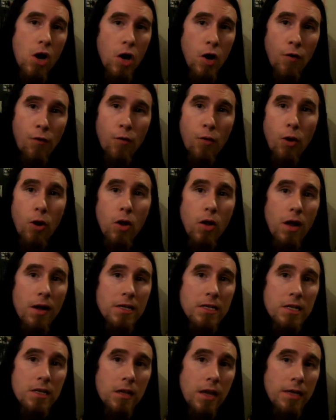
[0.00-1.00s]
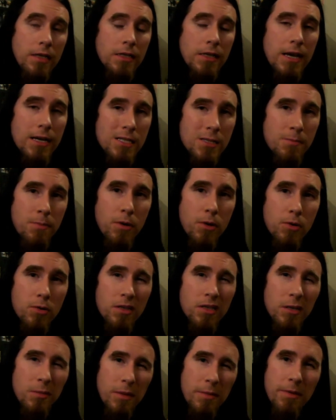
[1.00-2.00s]
Overall, I did like the Expo a
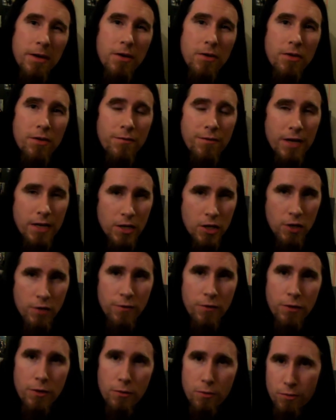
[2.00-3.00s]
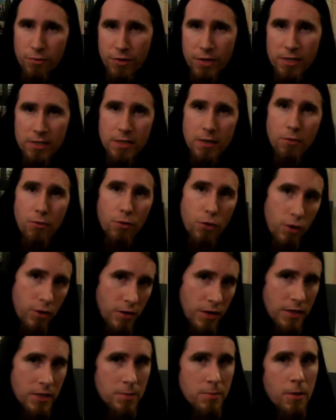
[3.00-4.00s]
little bit better than Vancouver. There were things that were
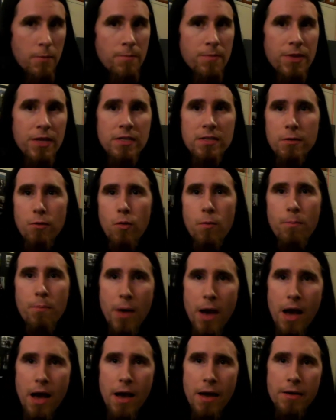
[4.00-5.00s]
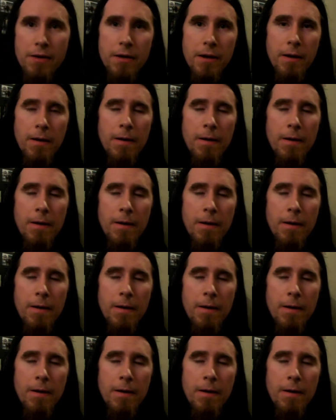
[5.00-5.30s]
good, things that were bad.